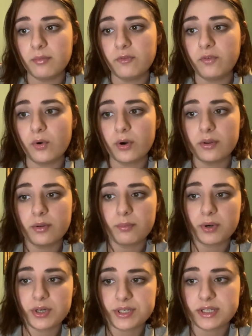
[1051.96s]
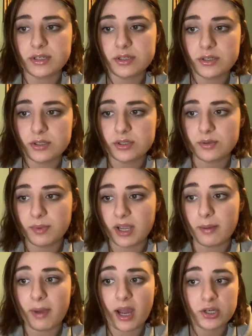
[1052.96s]
for the person to
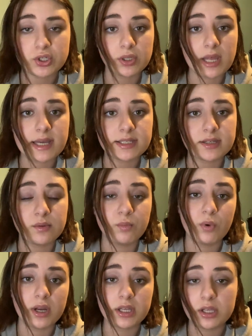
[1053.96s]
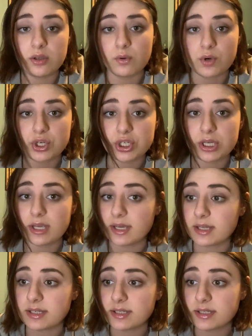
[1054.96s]
become actualized in what he or she
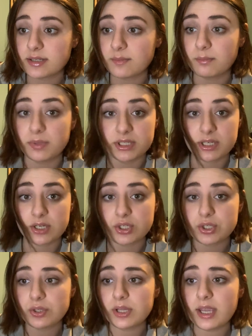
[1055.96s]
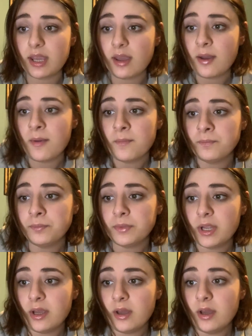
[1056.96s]
is potentially.
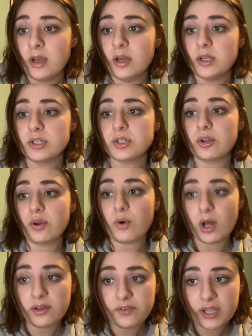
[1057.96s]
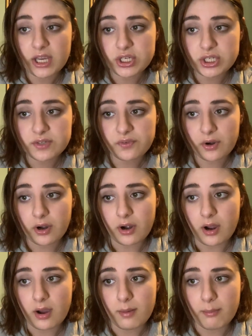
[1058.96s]
So the qualifications for
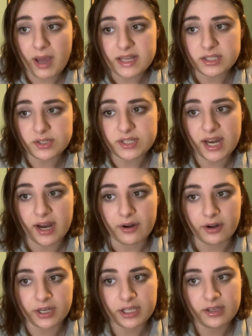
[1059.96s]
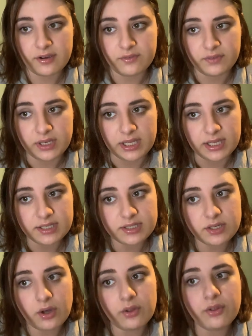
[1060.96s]
Maslow's hierarchy of
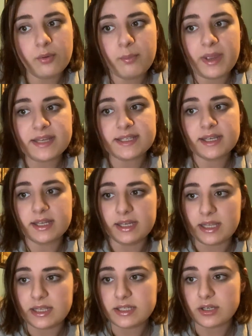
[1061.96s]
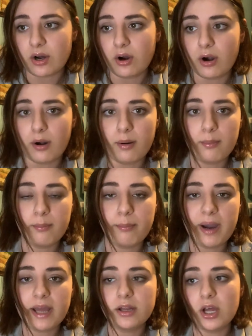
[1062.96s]
needs. Although basic needs are
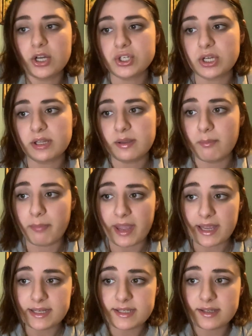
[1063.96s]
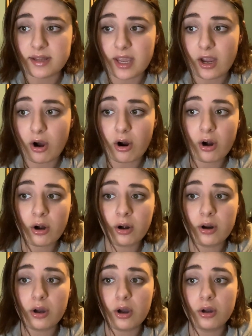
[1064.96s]
biologically based, they
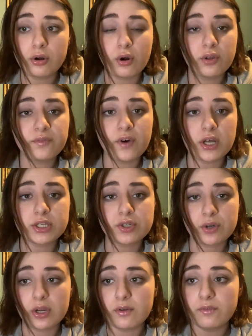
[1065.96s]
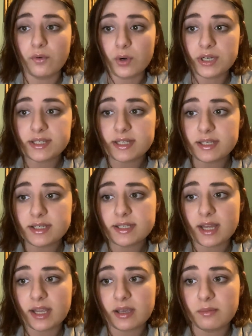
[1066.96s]
are growth fostering forces
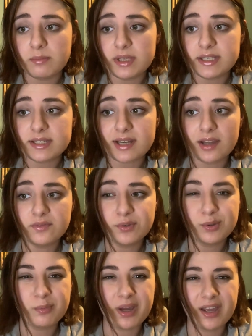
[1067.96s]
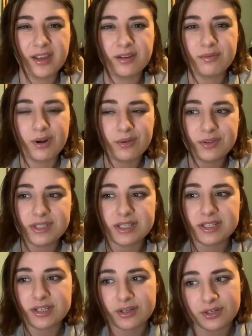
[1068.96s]
that can be stifled by growth
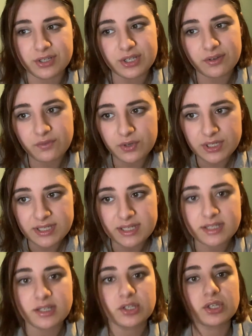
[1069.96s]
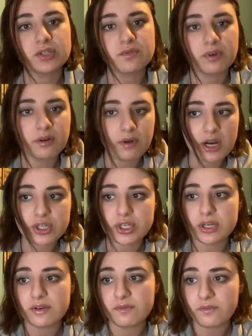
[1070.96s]
discouraging forces such as
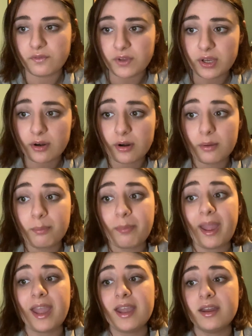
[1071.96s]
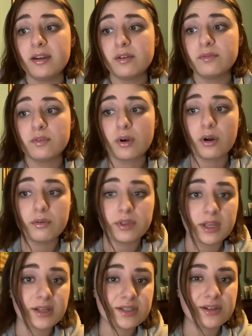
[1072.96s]
regression, fear, pain of growth,
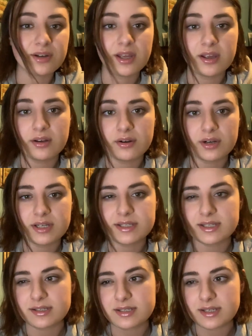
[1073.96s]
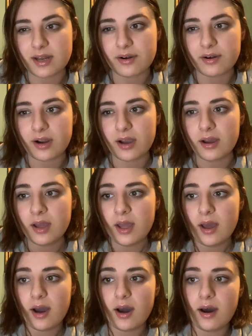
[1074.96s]
ignorance, etc.
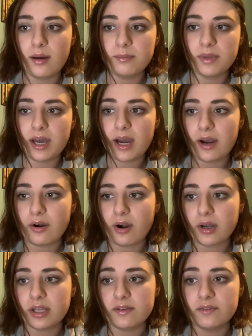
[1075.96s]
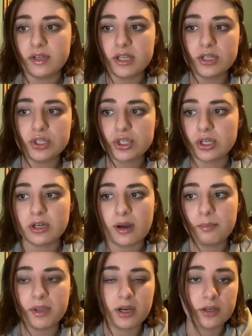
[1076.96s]
The hierarchy of needs should
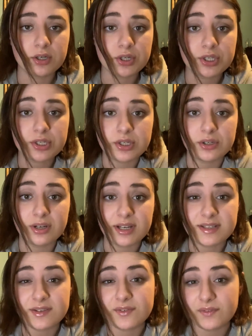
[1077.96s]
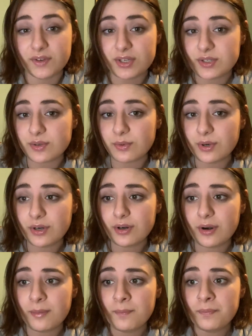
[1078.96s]
not be understood as a fixed
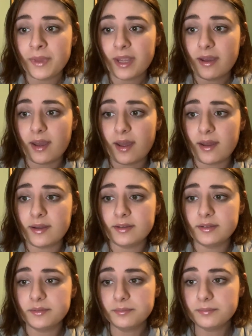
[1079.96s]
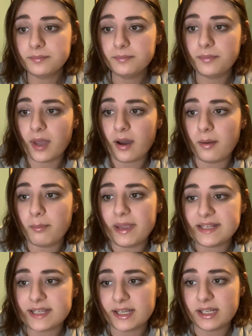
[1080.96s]
order, and
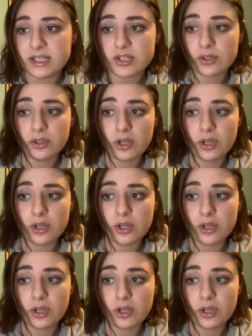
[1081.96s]
basic needs are